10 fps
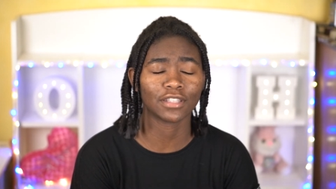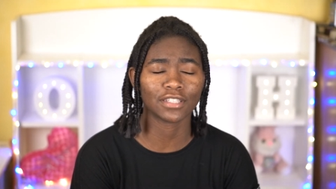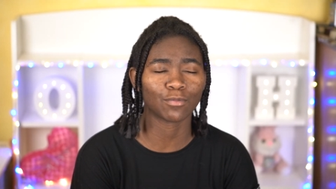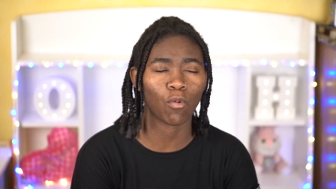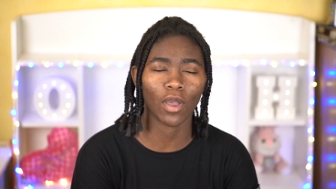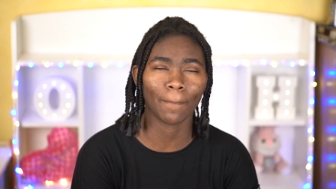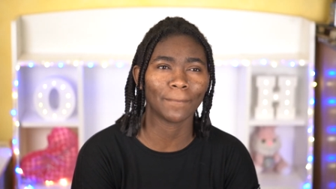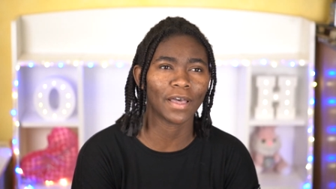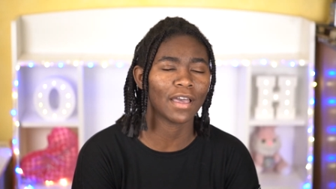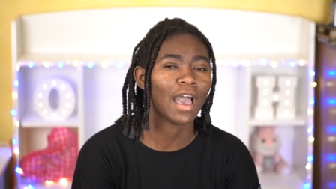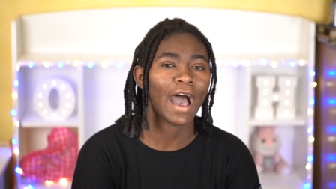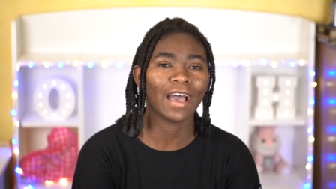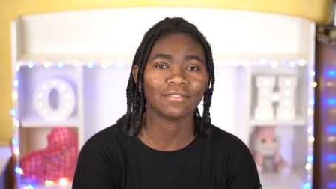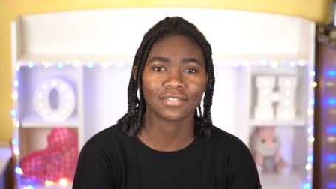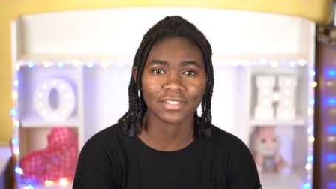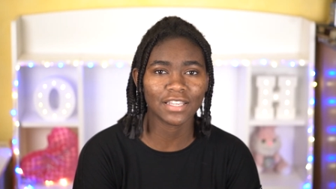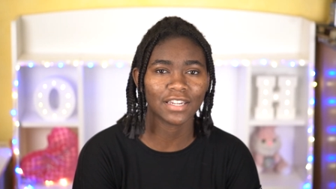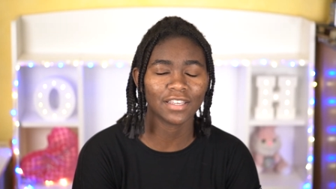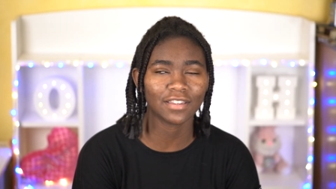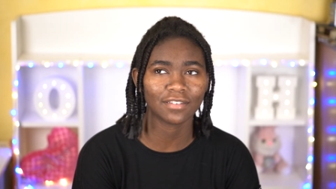at this point, but I've seen
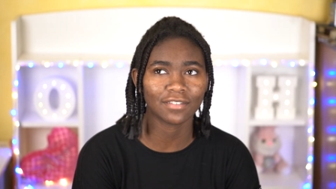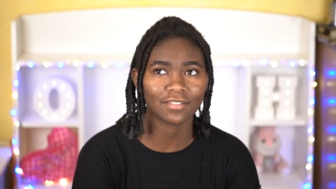it